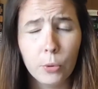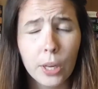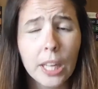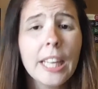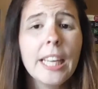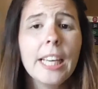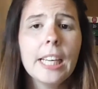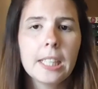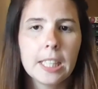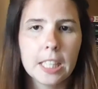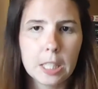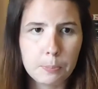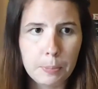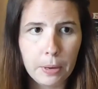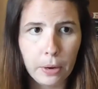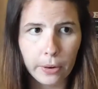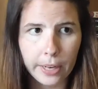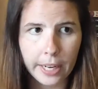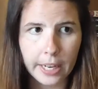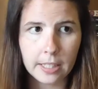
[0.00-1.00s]
really
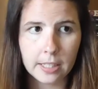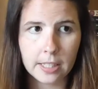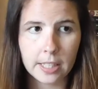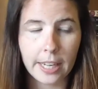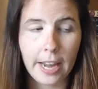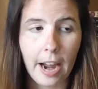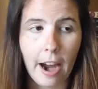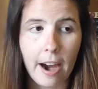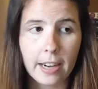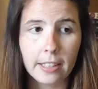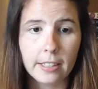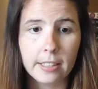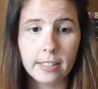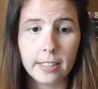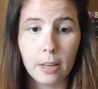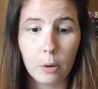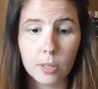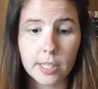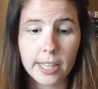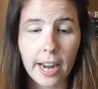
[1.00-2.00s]
experience the
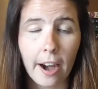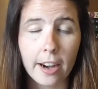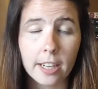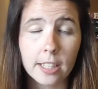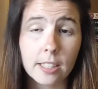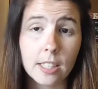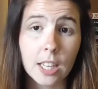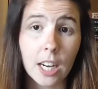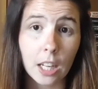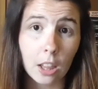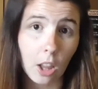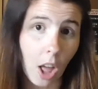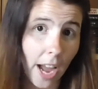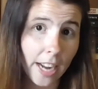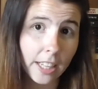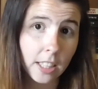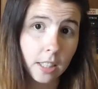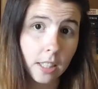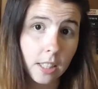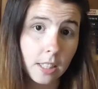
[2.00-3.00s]
characters. There was characters that I
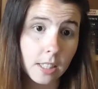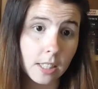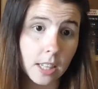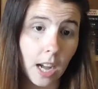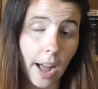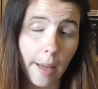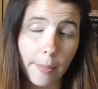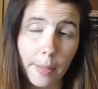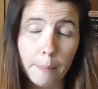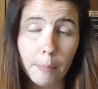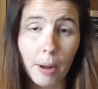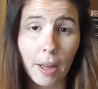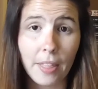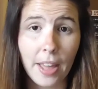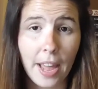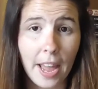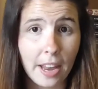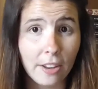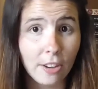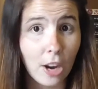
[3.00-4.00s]
liked at the start that by
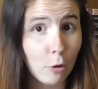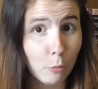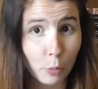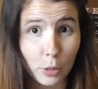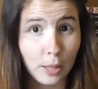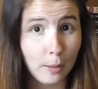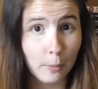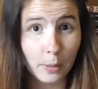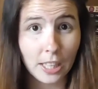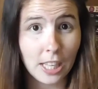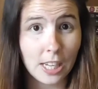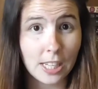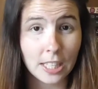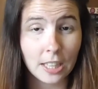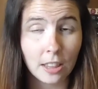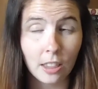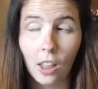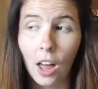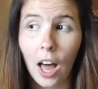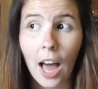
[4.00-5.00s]
the end I really, really
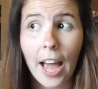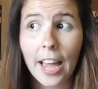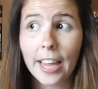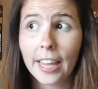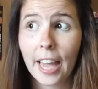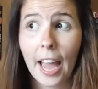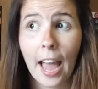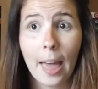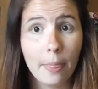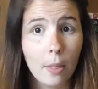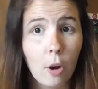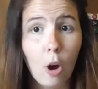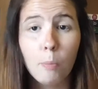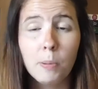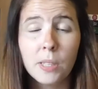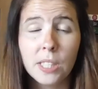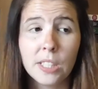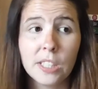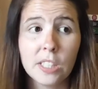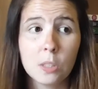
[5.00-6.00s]
didn't like, and the
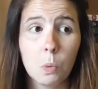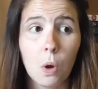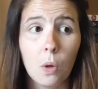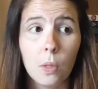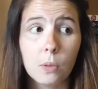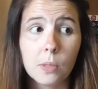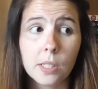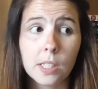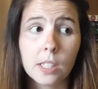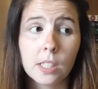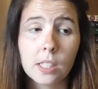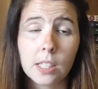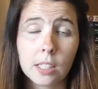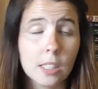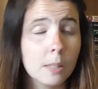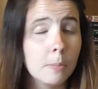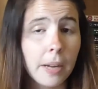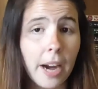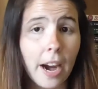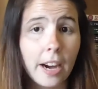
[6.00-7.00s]
opposite as well. There was
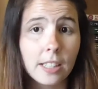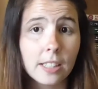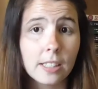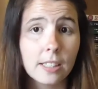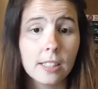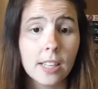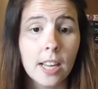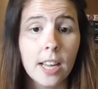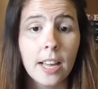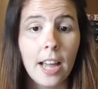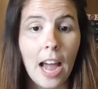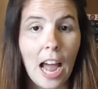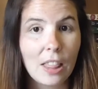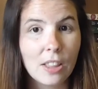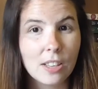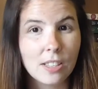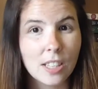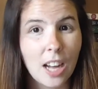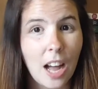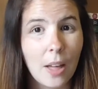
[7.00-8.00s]
some characters
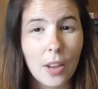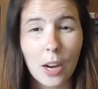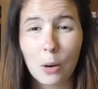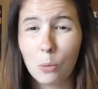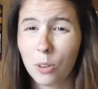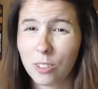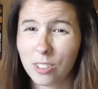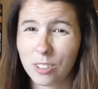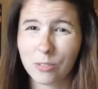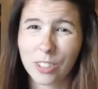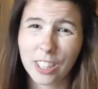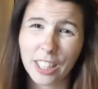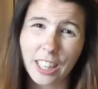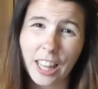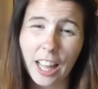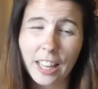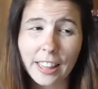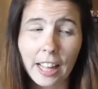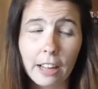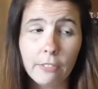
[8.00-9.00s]
at the start that I wasn't really
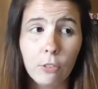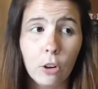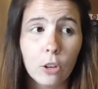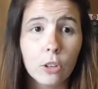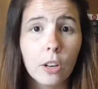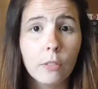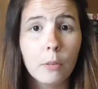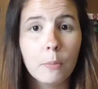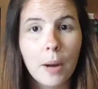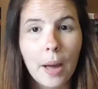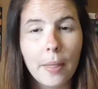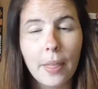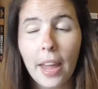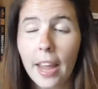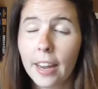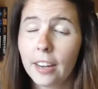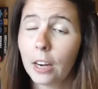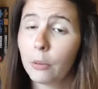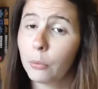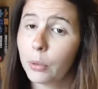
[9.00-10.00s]
like that fond of, and by the
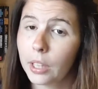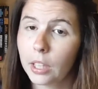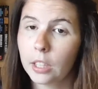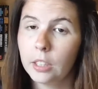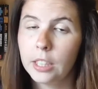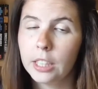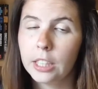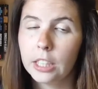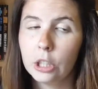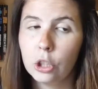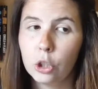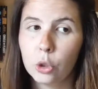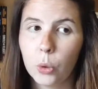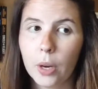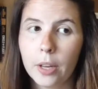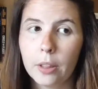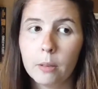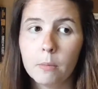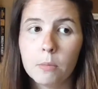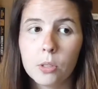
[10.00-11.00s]
end I really did
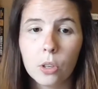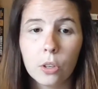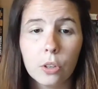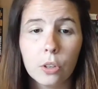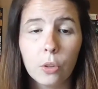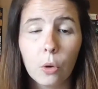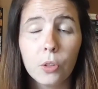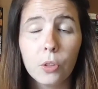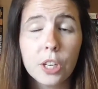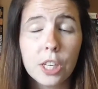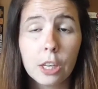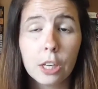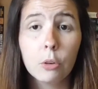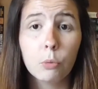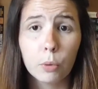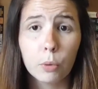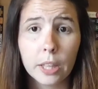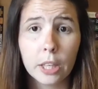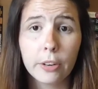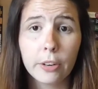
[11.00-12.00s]
enjoy them. So the author did
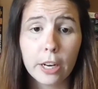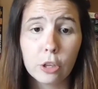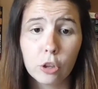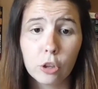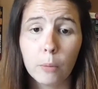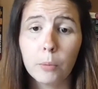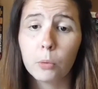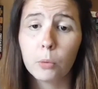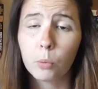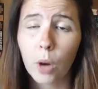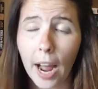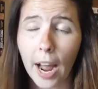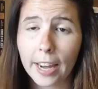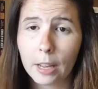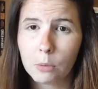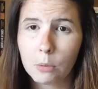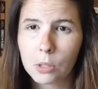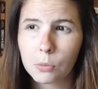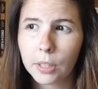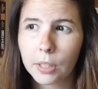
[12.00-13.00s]
a really great job. The
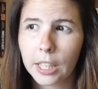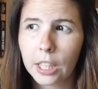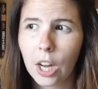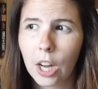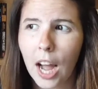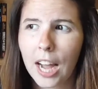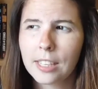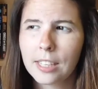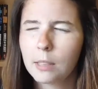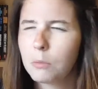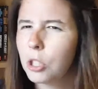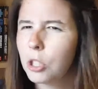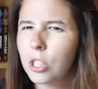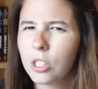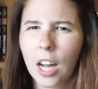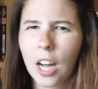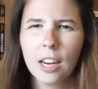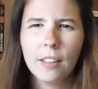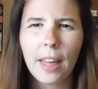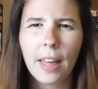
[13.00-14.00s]
writing was really nice. It was
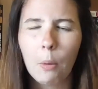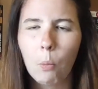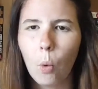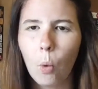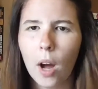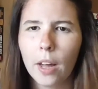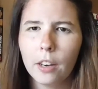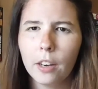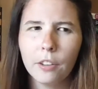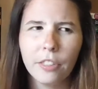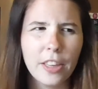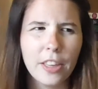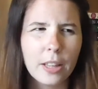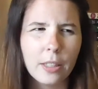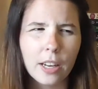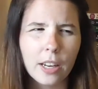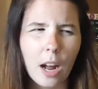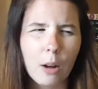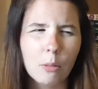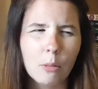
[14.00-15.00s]
just kind of that one
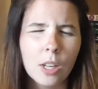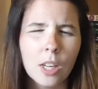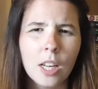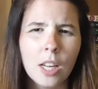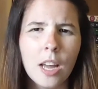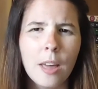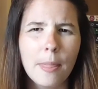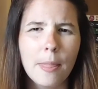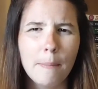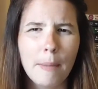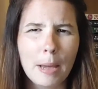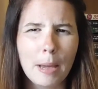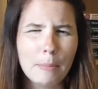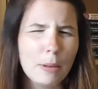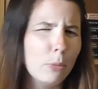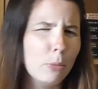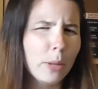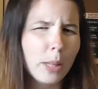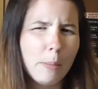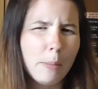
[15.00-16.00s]
thing that made
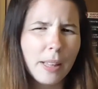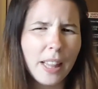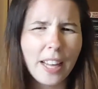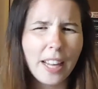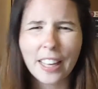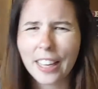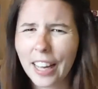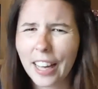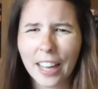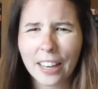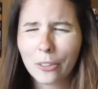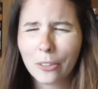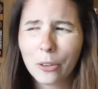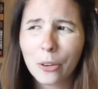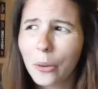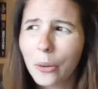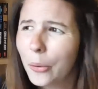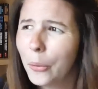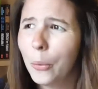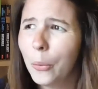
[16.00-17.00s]
me really be like, I don't
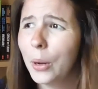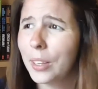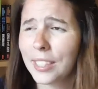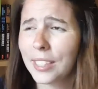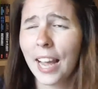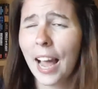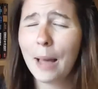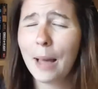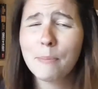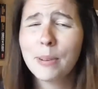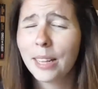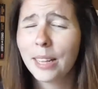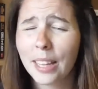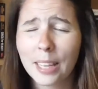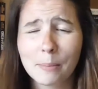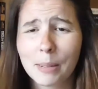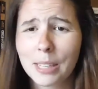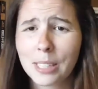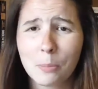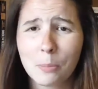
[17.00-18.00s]
know what's happening.
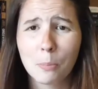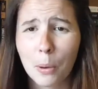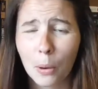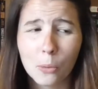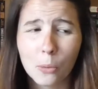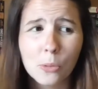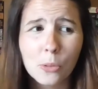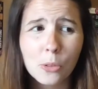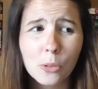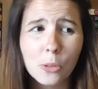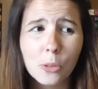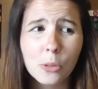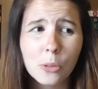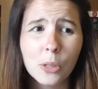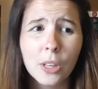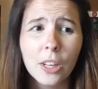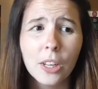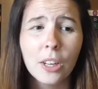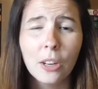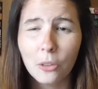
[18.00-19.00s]
Like, supposed
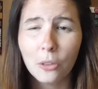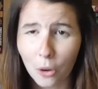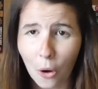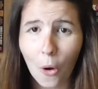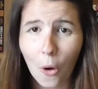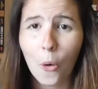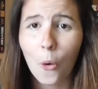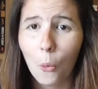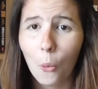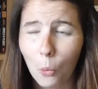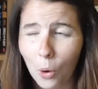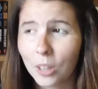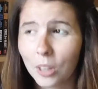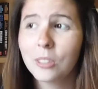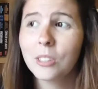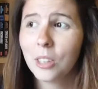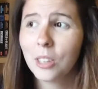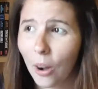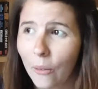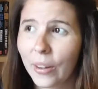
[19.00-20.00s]
to know
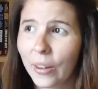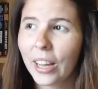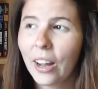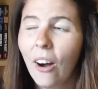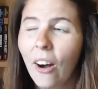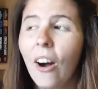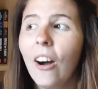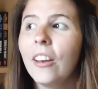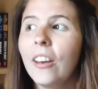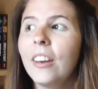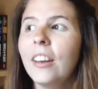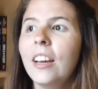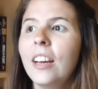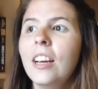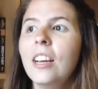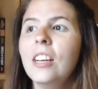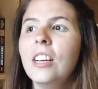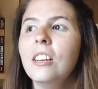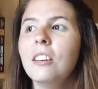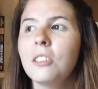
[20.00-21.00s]
what's going on?
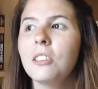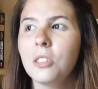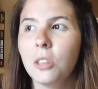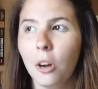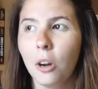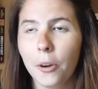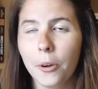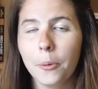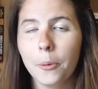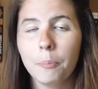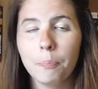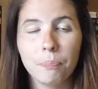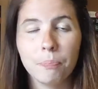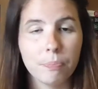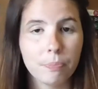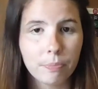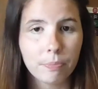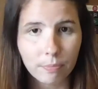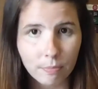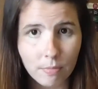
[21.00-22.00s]
So
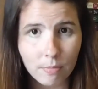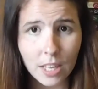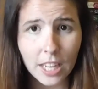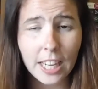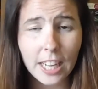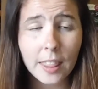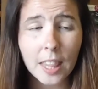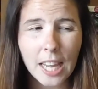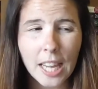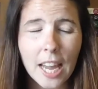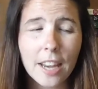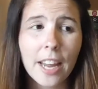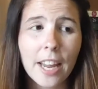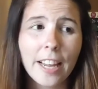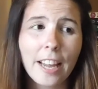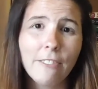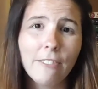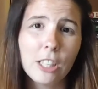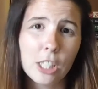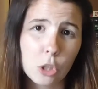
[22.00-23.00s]
in the end,
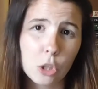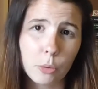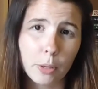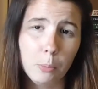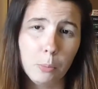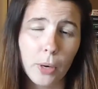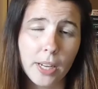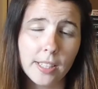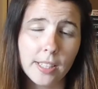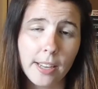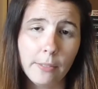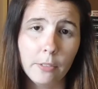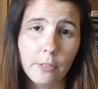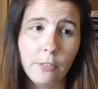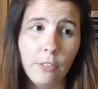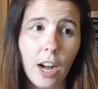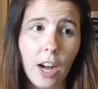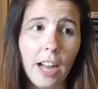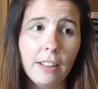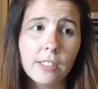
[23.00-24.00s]
I gave this
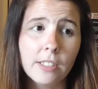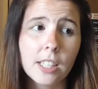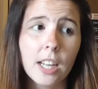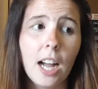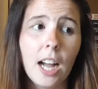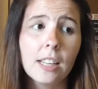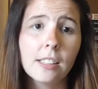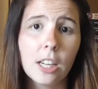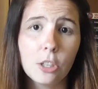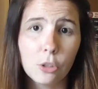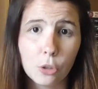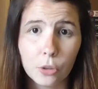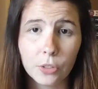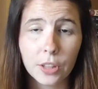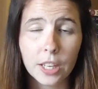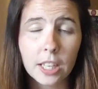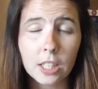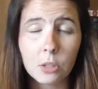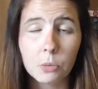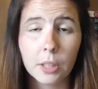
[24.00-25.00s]
3.75 stars. I do
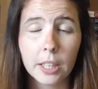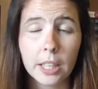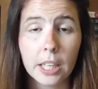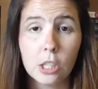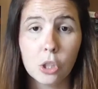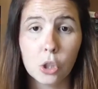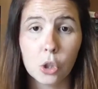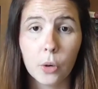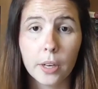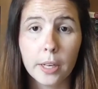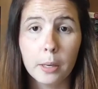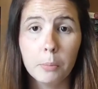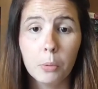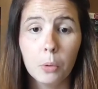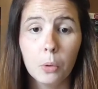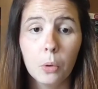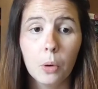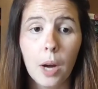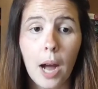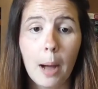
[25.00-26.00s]
think it's really
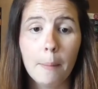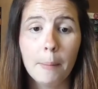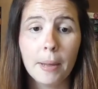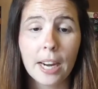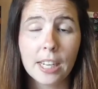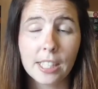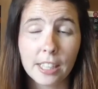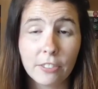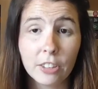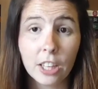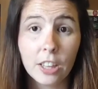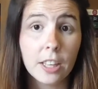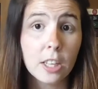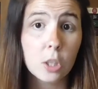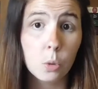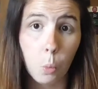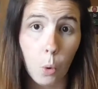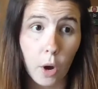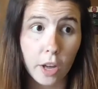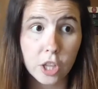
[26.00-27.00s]
enjoyable, and I definitely think
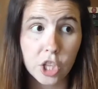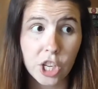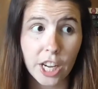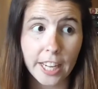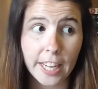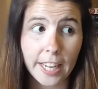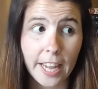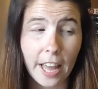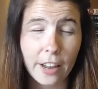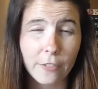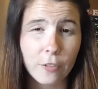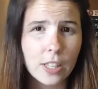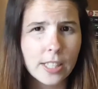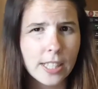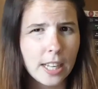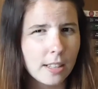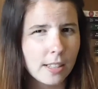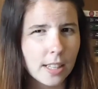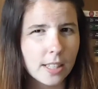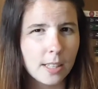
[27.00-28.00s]
it's worth checking out if
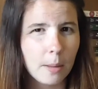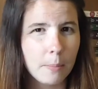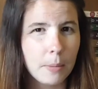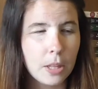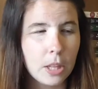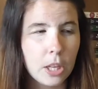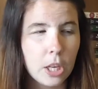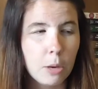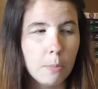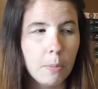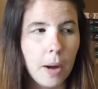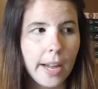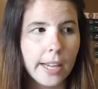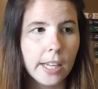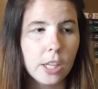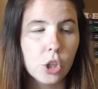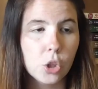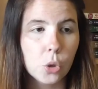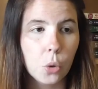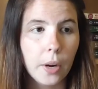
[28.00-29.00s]
it sounds like something that you
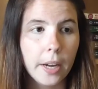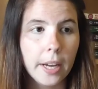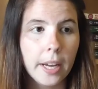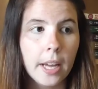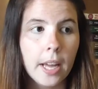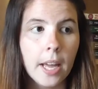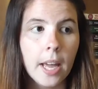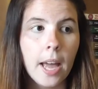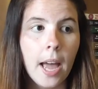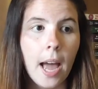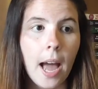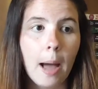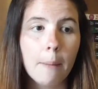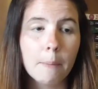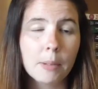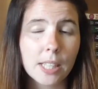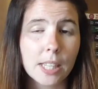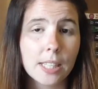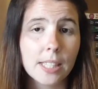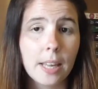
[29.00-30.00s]
might enjoy,
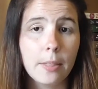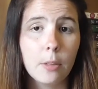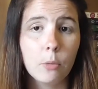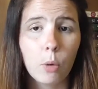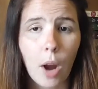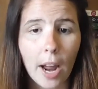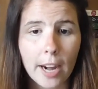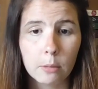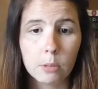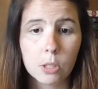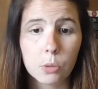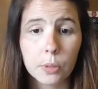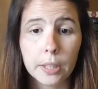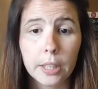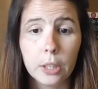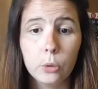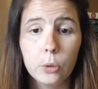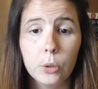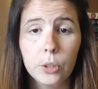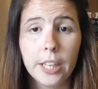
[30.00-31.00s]
because, like I said, the writing was
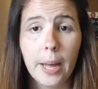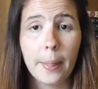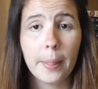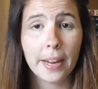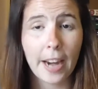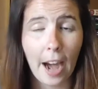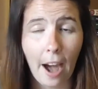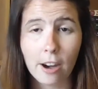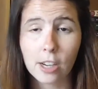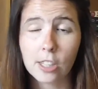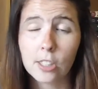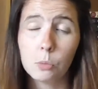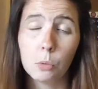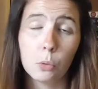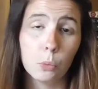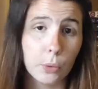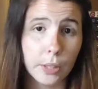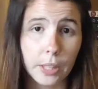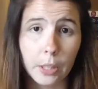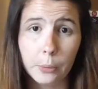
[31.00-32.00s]
really good and the characters
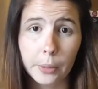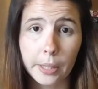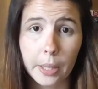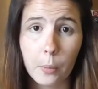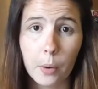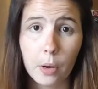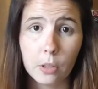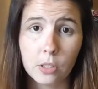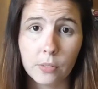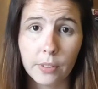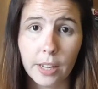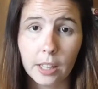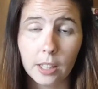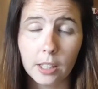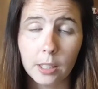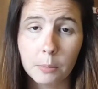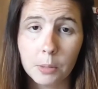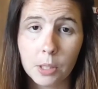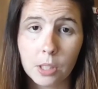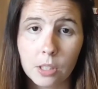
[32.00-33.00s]
were really, really well
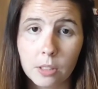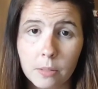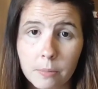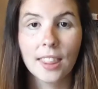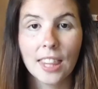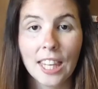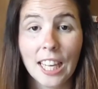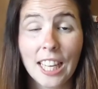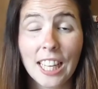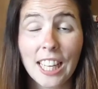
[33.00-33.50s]
developed.